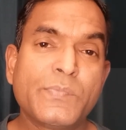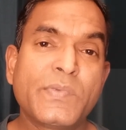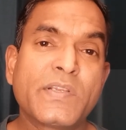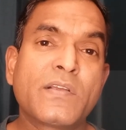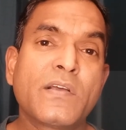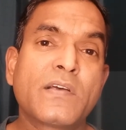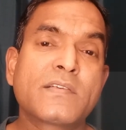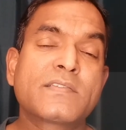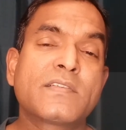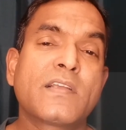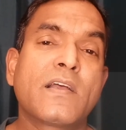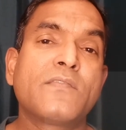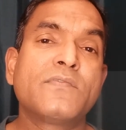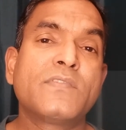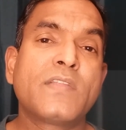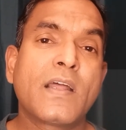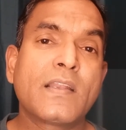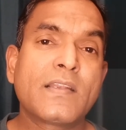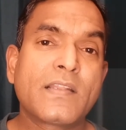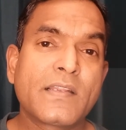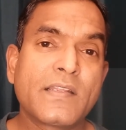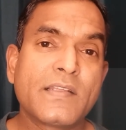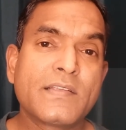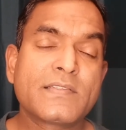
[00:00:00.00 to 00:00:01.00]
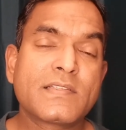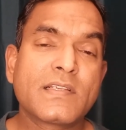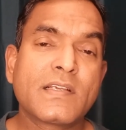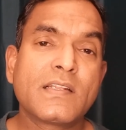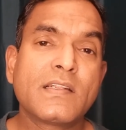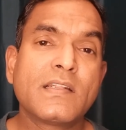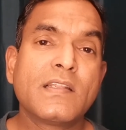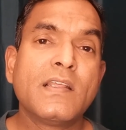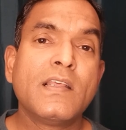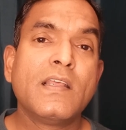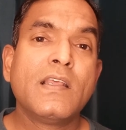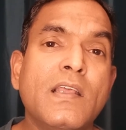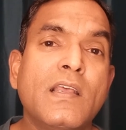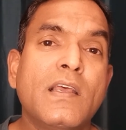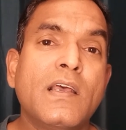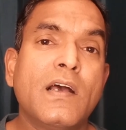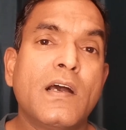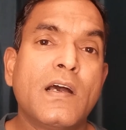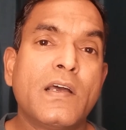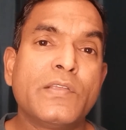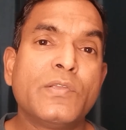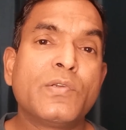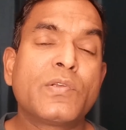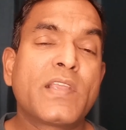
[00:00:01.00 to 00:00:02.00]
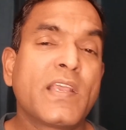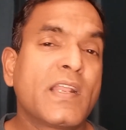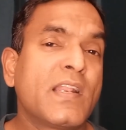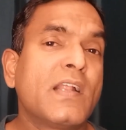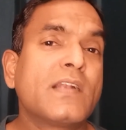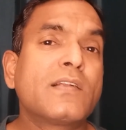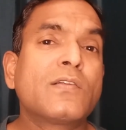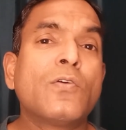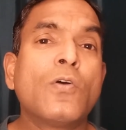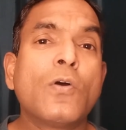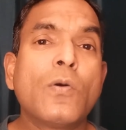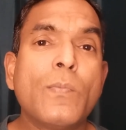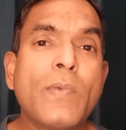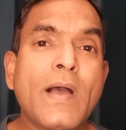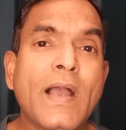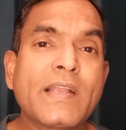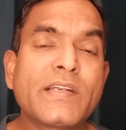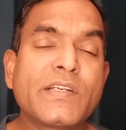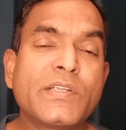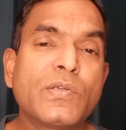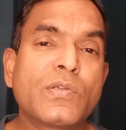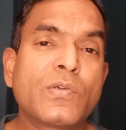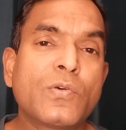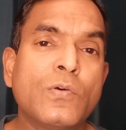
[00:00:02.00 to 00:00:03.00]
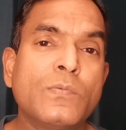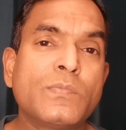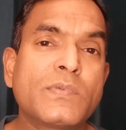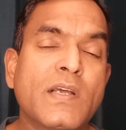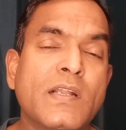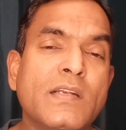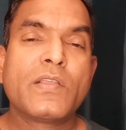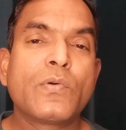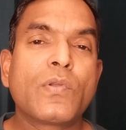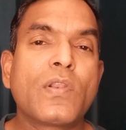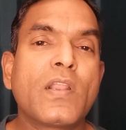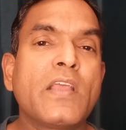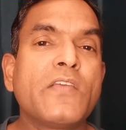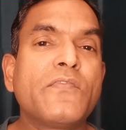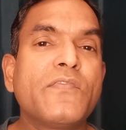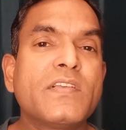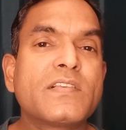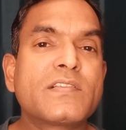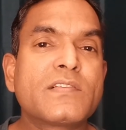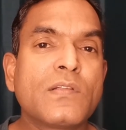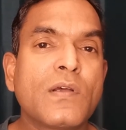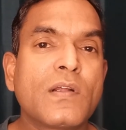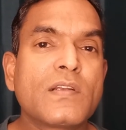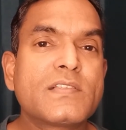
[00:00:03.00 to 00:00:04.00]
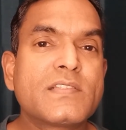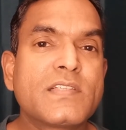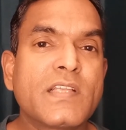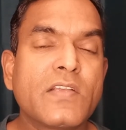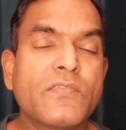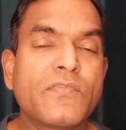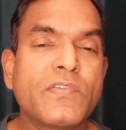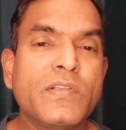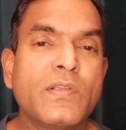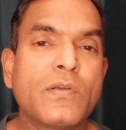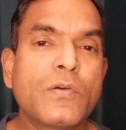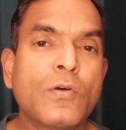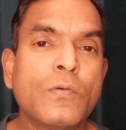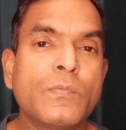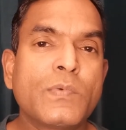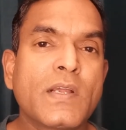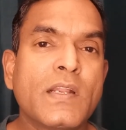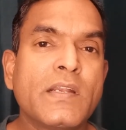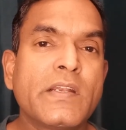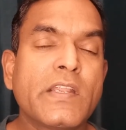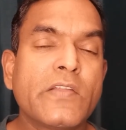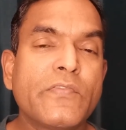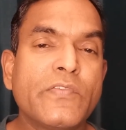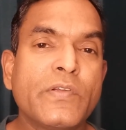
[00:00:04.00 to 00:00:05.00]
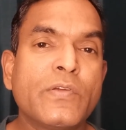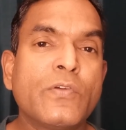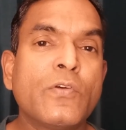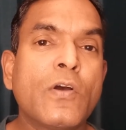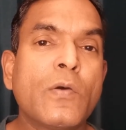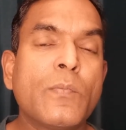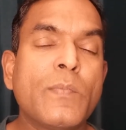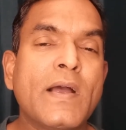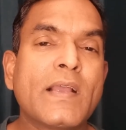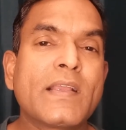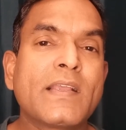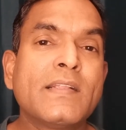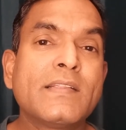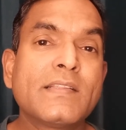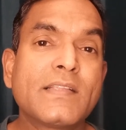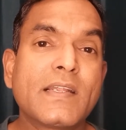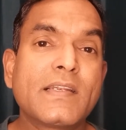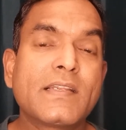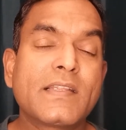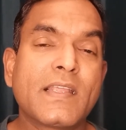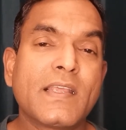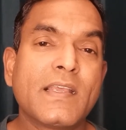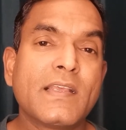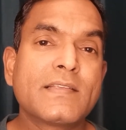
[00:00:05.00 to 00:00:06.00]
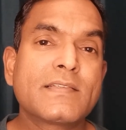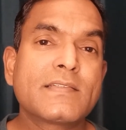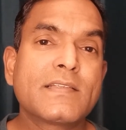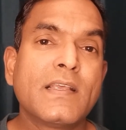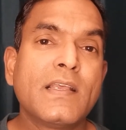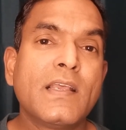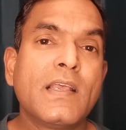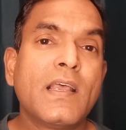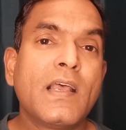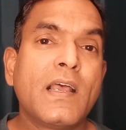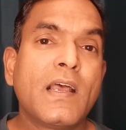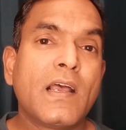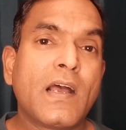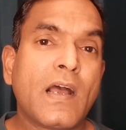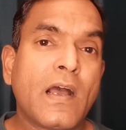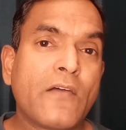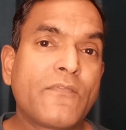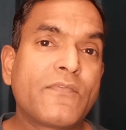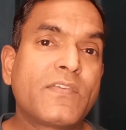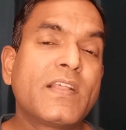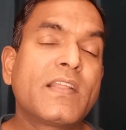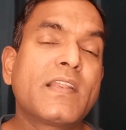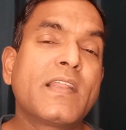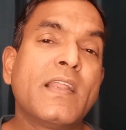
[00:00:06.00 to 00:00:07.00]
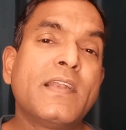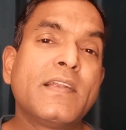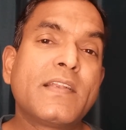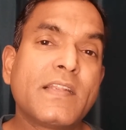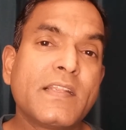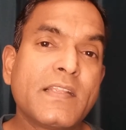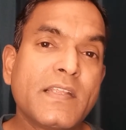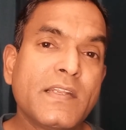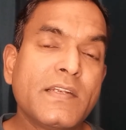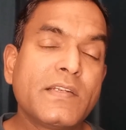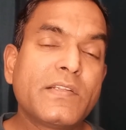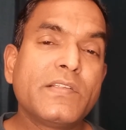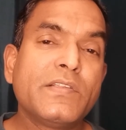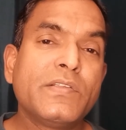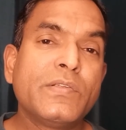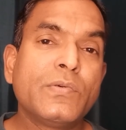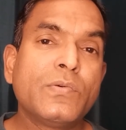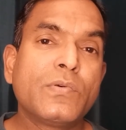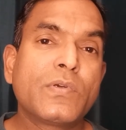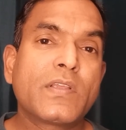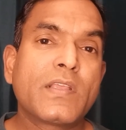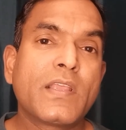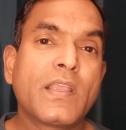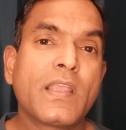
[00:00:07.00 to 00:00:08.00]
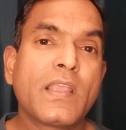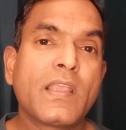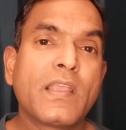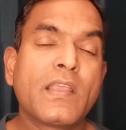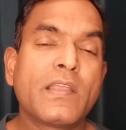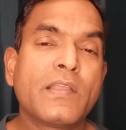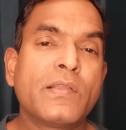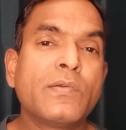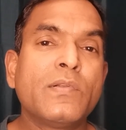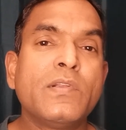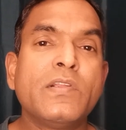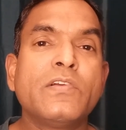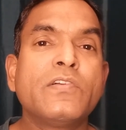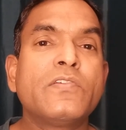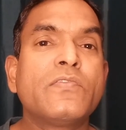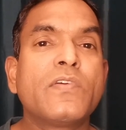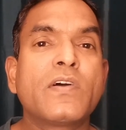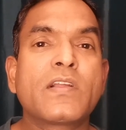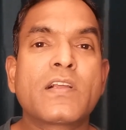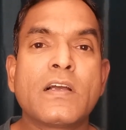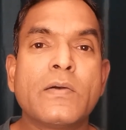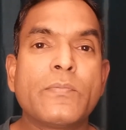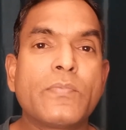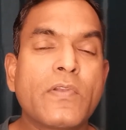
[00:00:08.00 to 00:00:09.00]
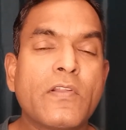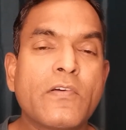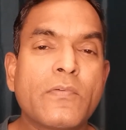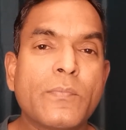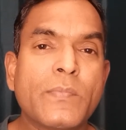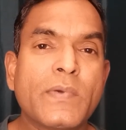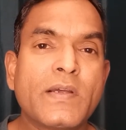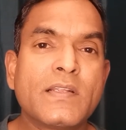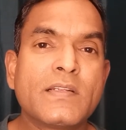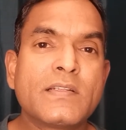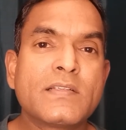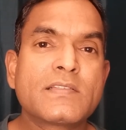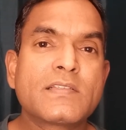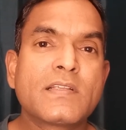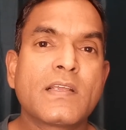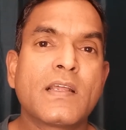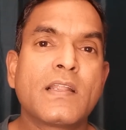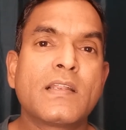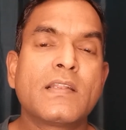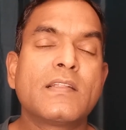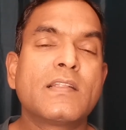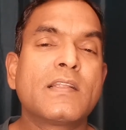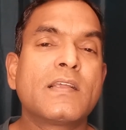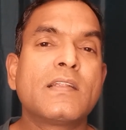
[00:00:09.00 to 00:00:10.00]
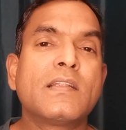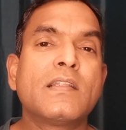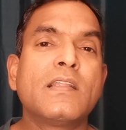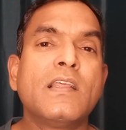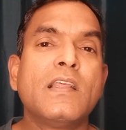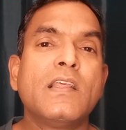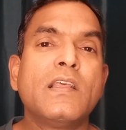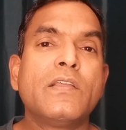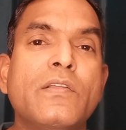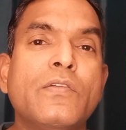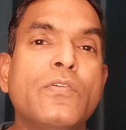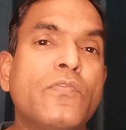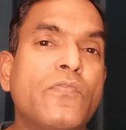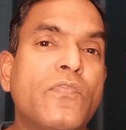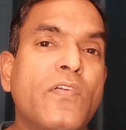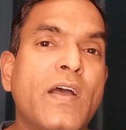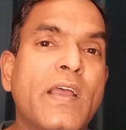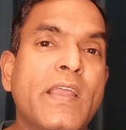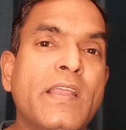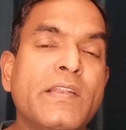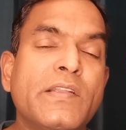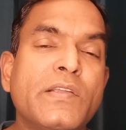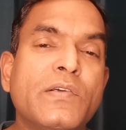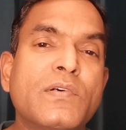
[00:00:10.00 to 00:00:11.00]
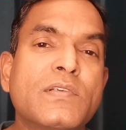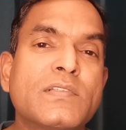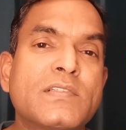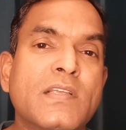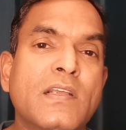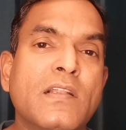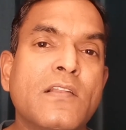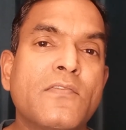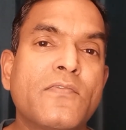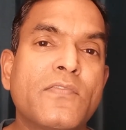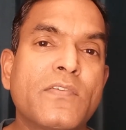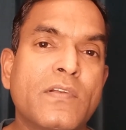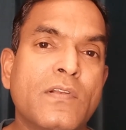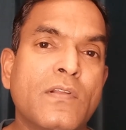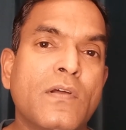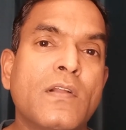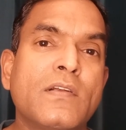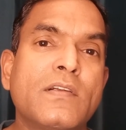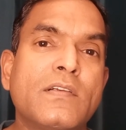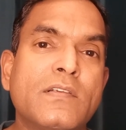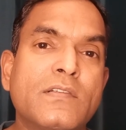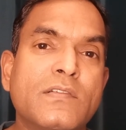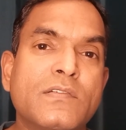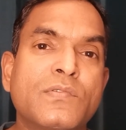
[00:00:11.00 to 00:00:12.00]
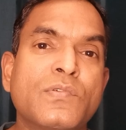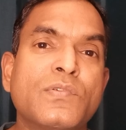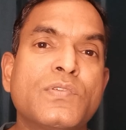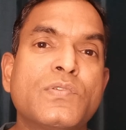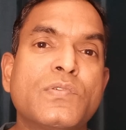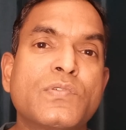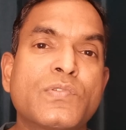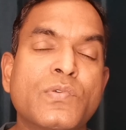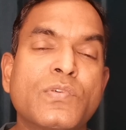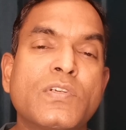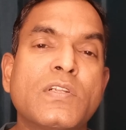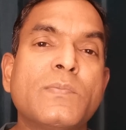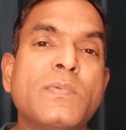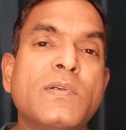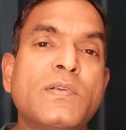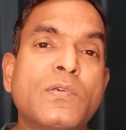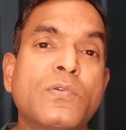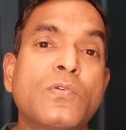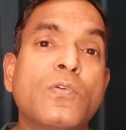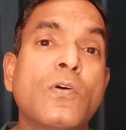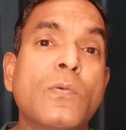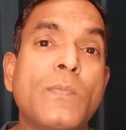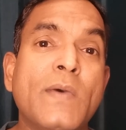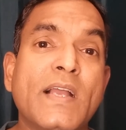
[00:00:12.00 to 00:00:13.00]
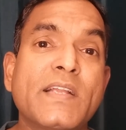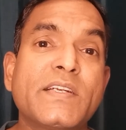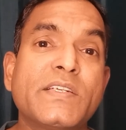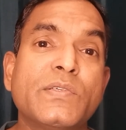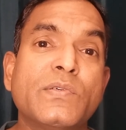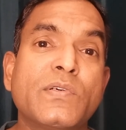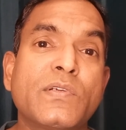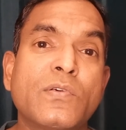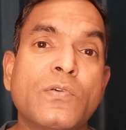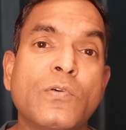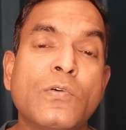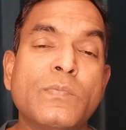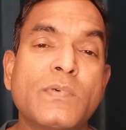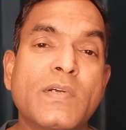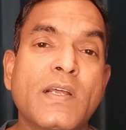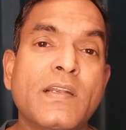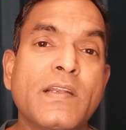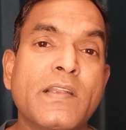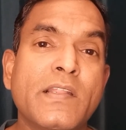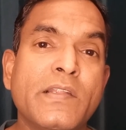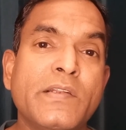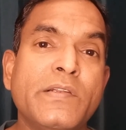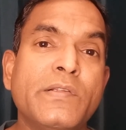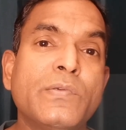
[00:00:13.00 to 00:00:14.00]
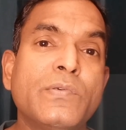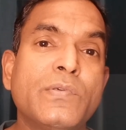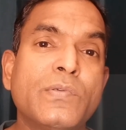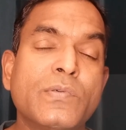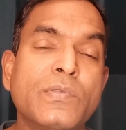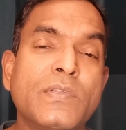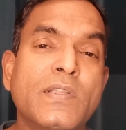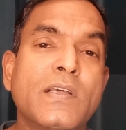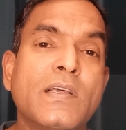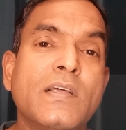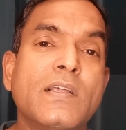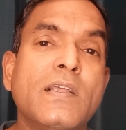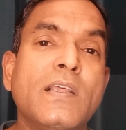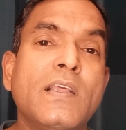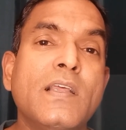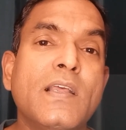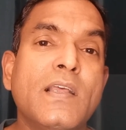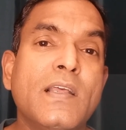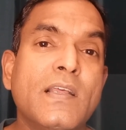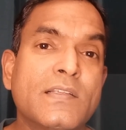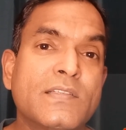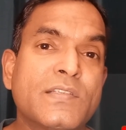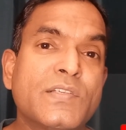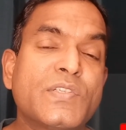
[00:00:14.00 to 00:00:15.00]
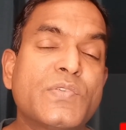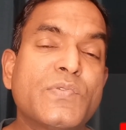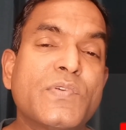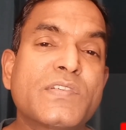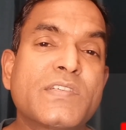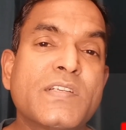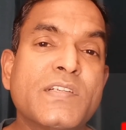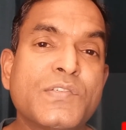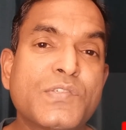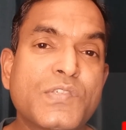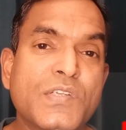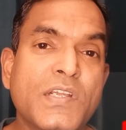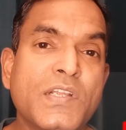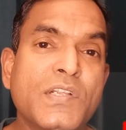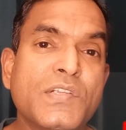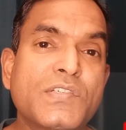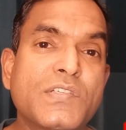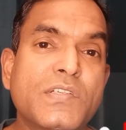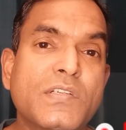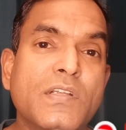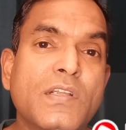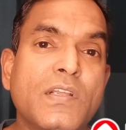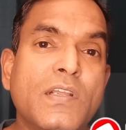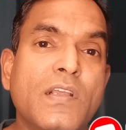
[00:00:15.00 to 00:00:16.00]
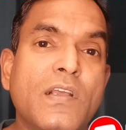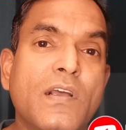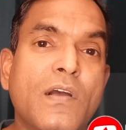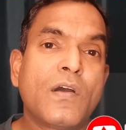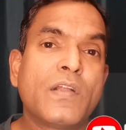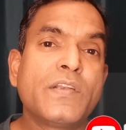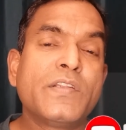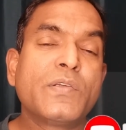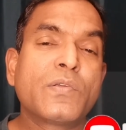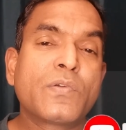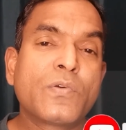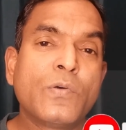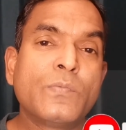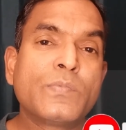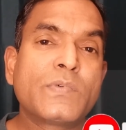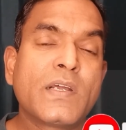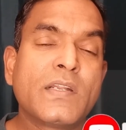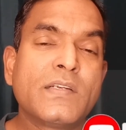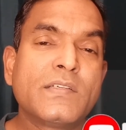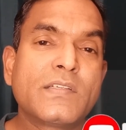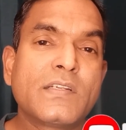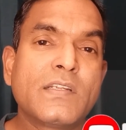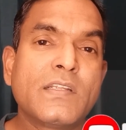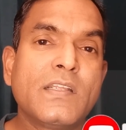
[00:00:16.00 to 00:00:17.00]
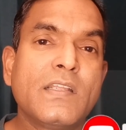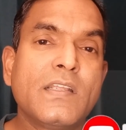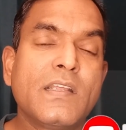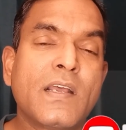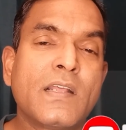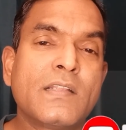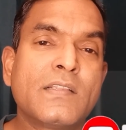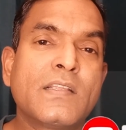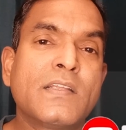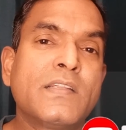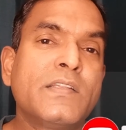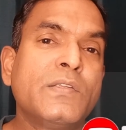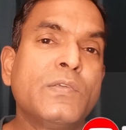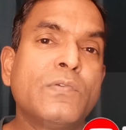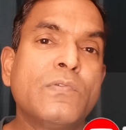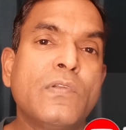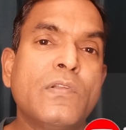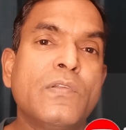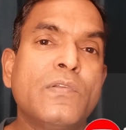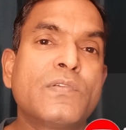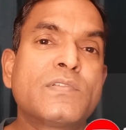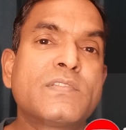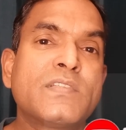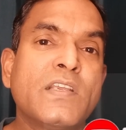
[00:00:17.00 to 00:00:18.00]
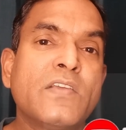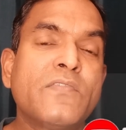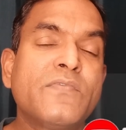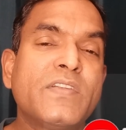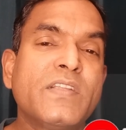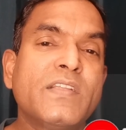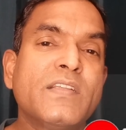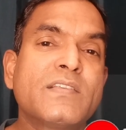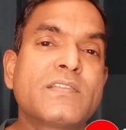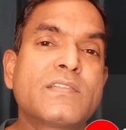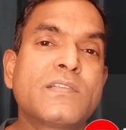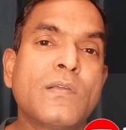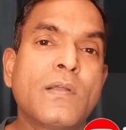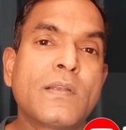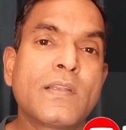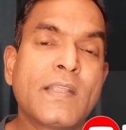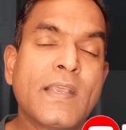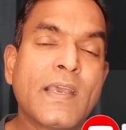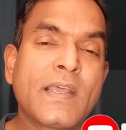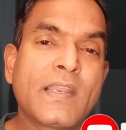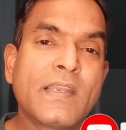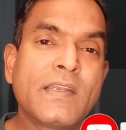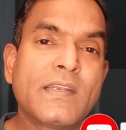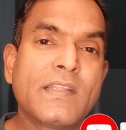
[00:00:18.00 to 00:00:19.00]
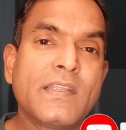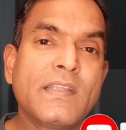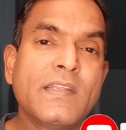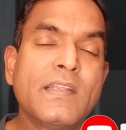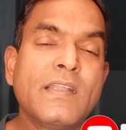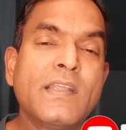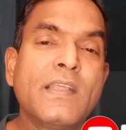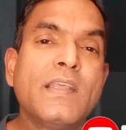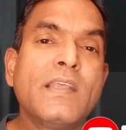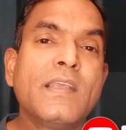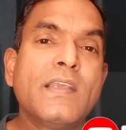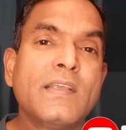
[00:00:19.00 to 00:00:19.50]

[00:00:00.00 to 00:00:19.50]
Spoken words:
Because of that reason, you cannot go back to your home country. Your life is not safe in your home country if you go back. In that case, after entering into UK, you lived for a couple of months and then you find yourself not suitable to go back to your home country due to the situation changed on your home country, and then your safety is not guaranteed.